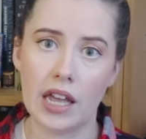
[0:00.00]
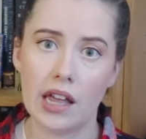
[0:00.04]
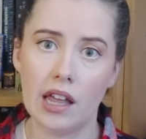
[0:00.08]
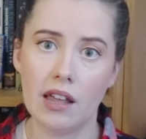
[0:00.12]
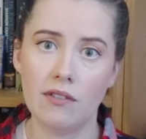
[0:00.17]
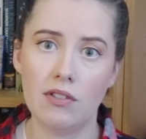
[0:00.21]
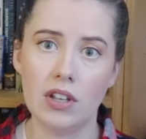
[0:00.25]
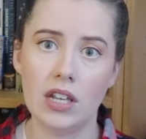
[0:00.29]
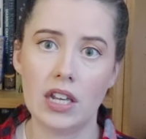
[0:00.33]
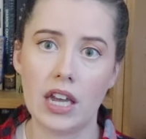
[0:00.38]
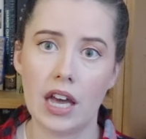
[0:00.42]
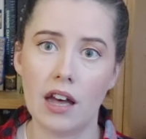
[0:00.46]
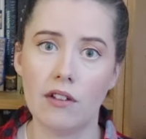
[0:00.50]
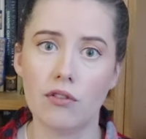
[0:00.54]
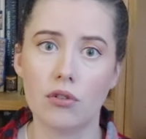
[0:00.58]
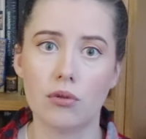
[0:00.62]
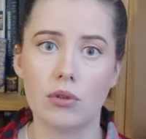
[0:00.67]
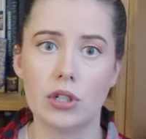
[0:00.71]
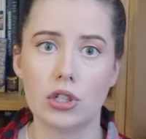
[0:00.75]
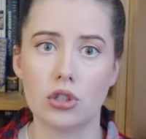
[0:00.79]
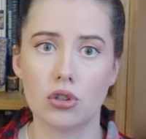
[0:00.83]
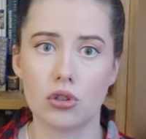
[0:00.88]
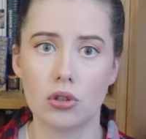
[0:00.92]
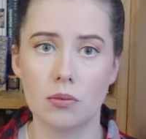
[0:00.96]
heavy
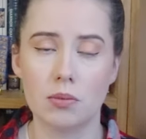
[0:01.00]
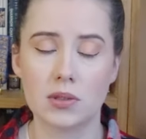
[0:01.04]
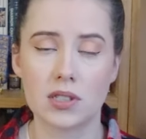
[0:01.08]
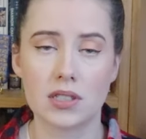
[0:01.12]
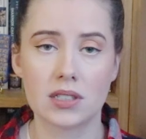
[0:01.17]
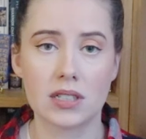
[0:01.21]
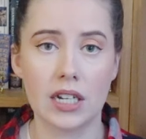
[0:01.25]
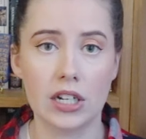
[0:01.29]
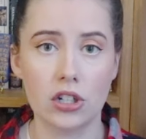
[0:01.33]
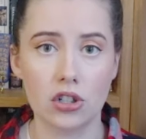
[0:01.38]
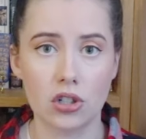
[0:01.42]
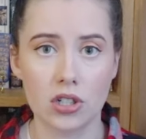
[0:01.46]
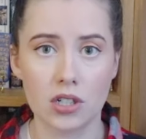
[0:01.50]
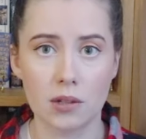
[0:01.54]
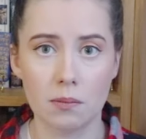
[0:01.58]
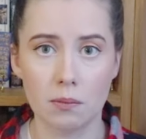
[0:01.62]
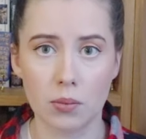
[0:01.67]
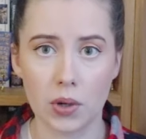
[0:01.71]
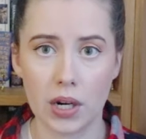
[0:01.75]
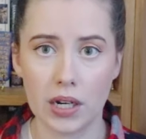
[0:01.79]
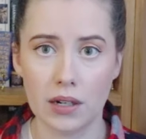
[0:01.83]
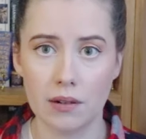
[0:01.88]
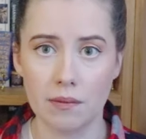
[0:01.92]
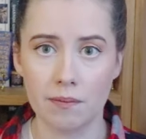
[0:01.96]
cavalry troops stationed in
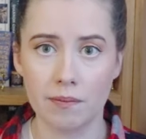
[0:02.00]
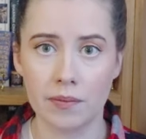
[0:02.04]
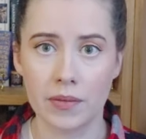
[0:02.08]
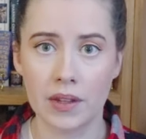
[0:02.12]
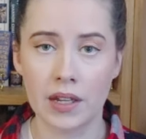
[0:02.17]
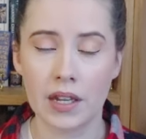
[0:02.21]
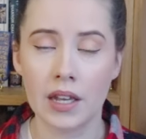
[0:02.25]
Britain,